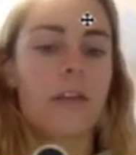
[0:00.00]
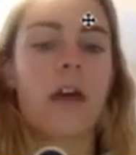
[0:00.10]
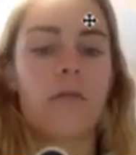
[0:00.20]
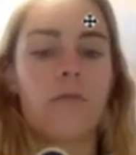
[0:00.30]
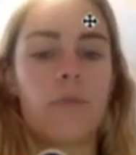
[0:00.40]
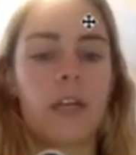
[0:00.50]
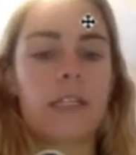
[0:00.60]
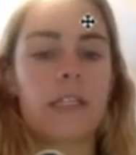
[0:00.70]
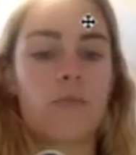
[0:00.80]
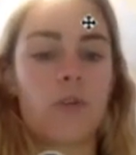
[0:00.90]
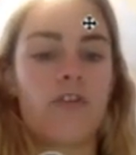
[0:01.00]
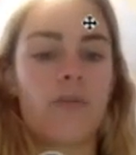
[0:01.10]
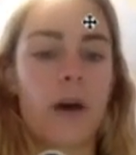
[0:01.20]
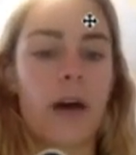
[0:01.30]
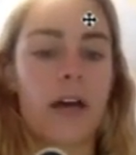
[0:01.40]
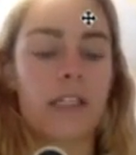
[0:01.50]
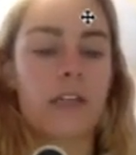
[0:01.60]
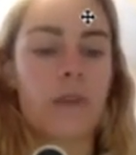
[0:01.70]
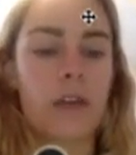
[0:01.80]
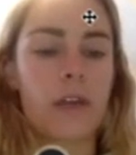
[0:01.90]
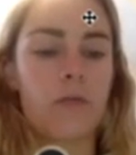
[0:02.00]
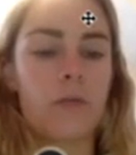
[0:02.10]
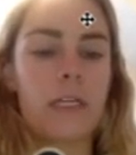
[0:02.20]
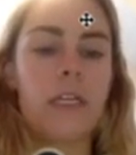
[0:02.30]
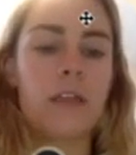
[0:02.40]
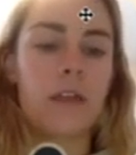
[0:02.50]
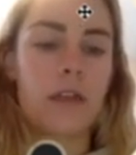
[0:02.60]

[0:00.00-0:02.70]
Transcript: That would be an example of a positive regular routine